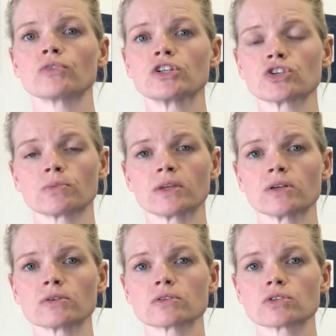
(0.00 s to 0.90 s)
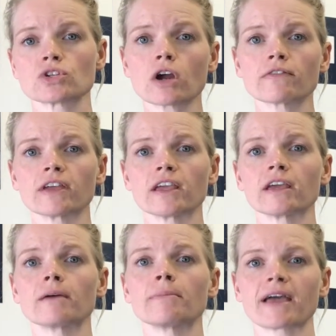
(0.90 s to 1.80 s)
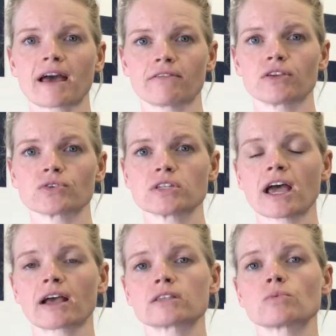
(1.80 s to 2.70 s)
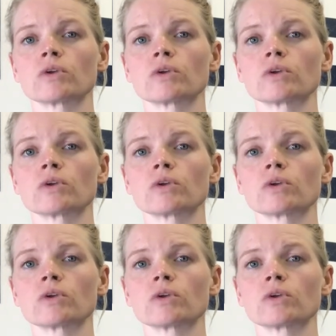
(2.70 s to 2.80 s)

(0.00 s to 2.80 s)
reach your meals starving by having your snacks.